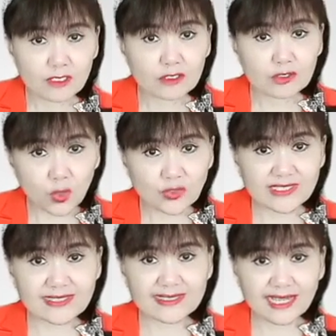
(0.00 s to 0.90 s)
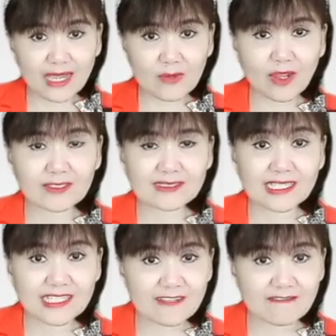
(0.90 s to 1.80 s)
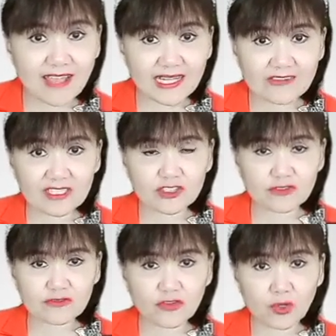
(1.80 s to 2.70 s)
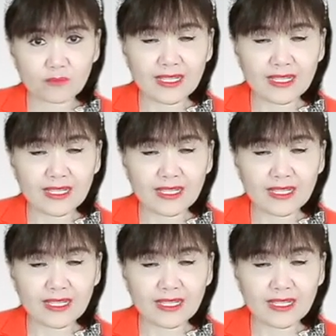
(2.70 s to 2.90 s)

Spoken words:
Don't just count on the evaluation form,